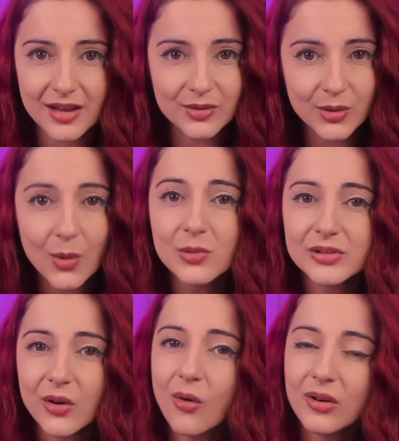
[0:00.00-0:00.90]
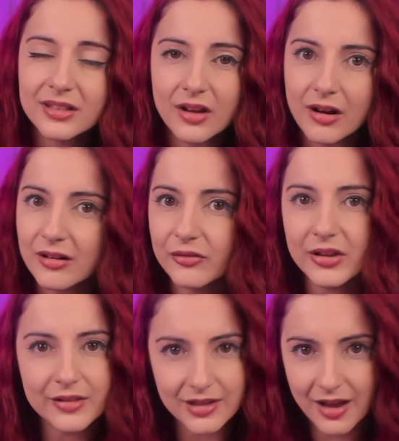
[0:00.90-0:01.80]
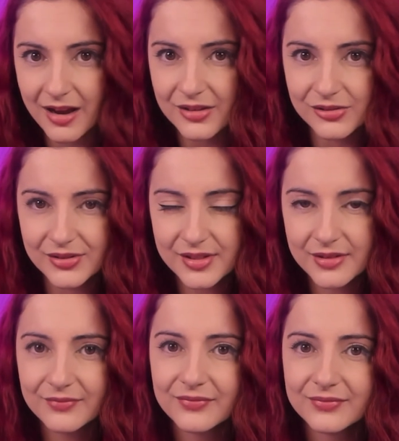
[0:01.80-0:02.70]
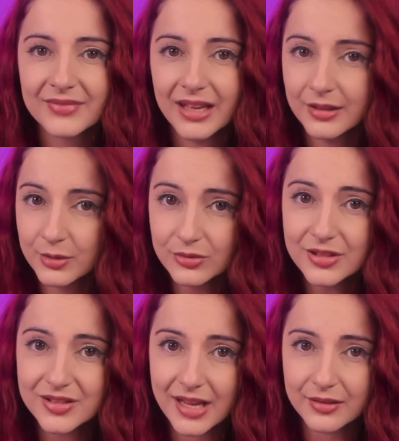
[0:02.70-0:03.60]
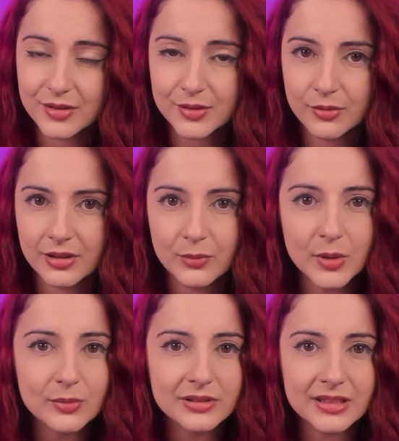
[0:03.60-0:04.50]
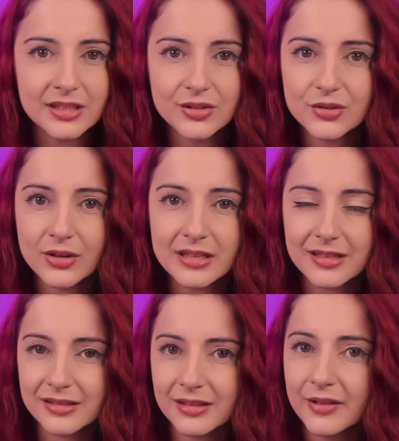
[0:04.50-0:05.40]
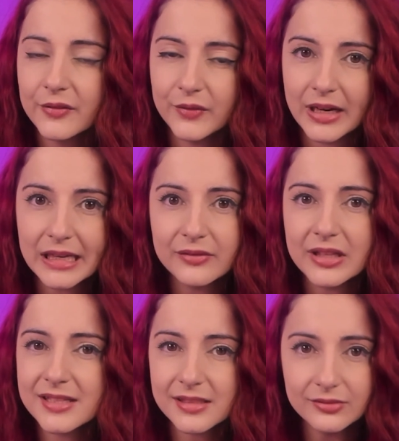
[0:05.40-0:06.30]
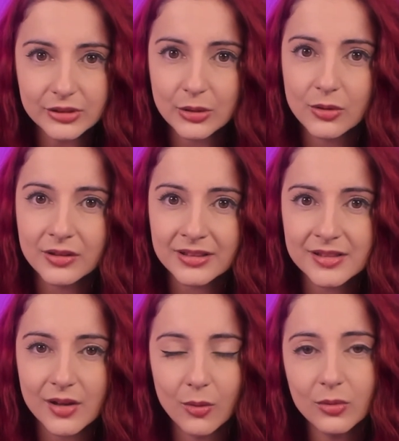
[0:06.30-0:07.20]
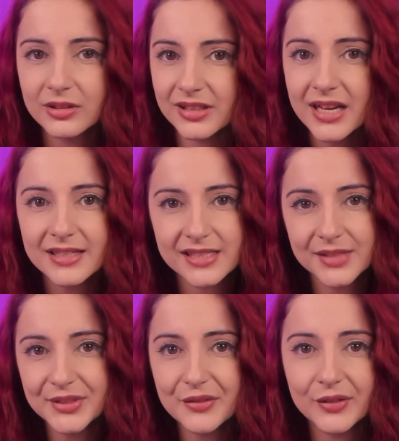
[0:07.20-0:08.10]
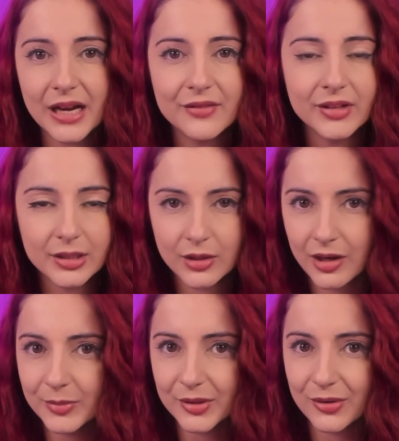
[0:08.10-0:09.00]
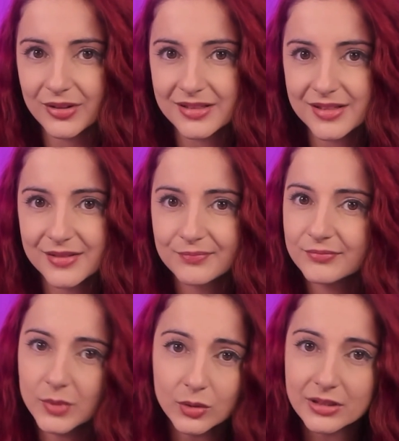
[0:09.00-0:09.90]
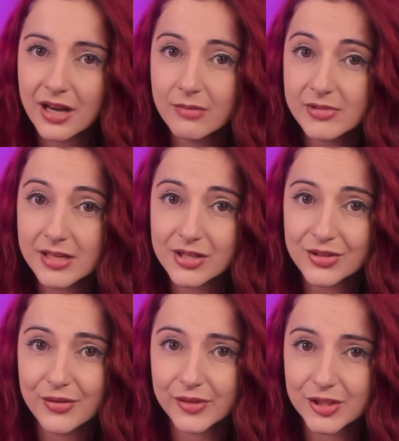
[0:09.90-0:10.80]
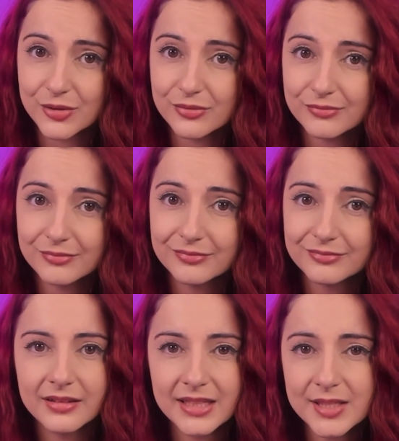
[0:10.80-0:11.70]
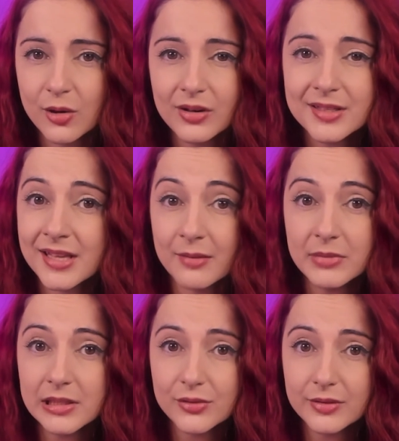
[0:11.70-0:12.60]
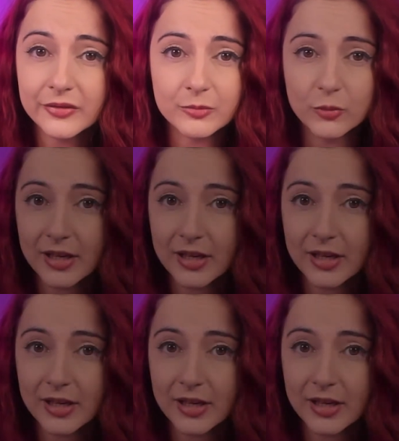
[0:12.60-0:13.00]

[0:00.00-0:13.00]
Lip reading: a gold coin of the Isles. In order to get this coin, we will need to trade in 5 silver coins or 75 copper coins, or a combination of the 2. These coins can be looted from